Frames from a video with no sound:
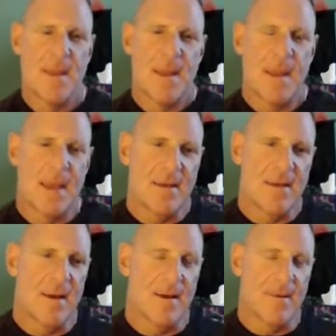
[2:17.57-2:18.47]
And,
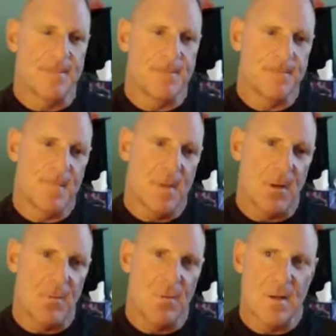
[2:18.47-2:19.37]
um, you
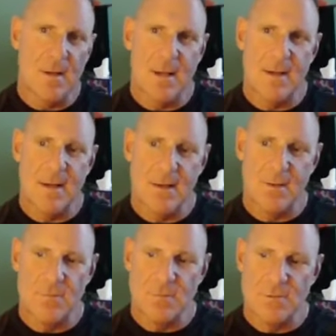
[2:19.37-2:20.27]
know, and, and, and it
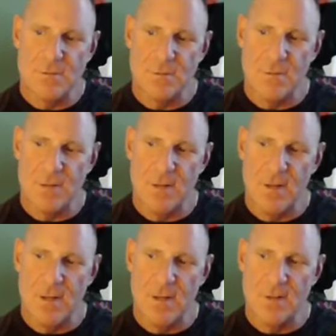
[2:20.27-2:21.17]
was,
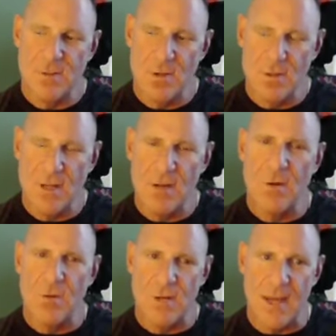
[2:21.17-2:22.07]
it, it, turned out
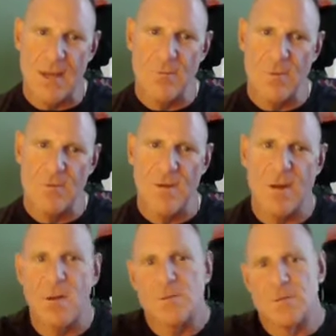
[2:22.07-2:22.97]
okay. We
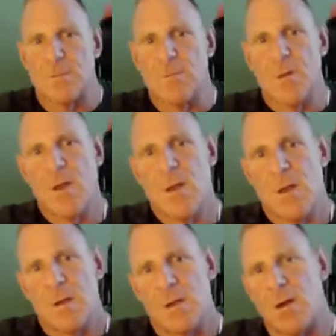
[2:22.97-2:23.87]
found out,
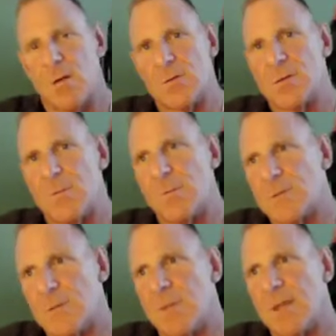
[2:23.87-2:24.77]
you know, some,
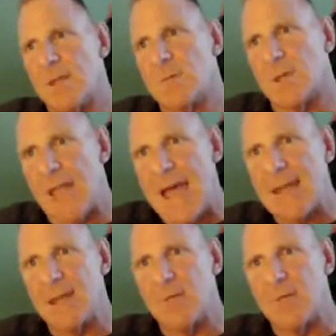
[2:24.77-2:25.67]
some things were
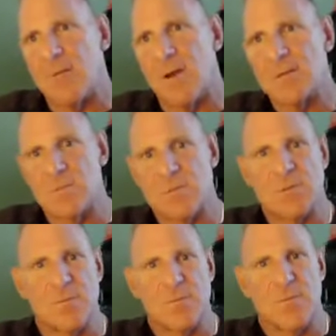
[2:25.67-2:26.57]
lacking. We found some,
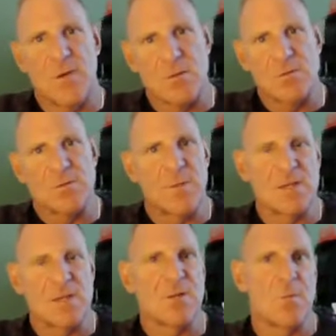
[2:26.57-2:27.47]
some found out some
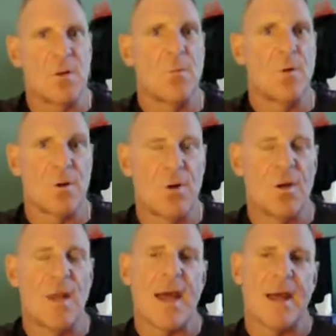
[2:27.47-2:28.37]
things that we're, we're
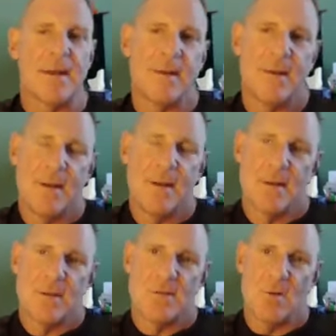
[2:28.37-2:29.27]
good at.
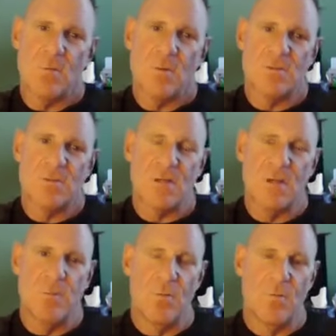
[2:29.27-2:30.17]
So we'll see
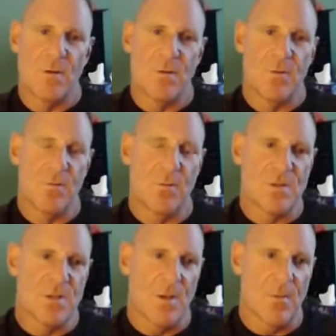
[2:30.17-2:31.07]
moving through the
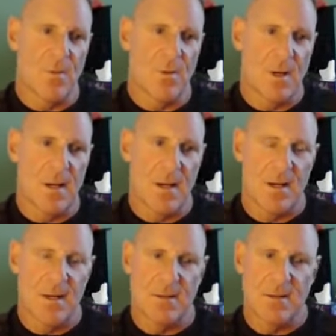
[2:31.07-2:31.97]
summer and, and
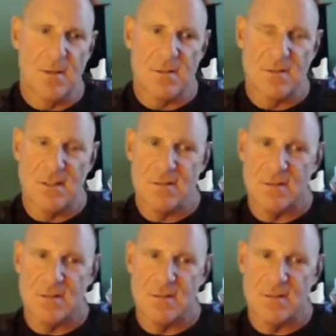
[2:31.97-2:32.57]
into the season.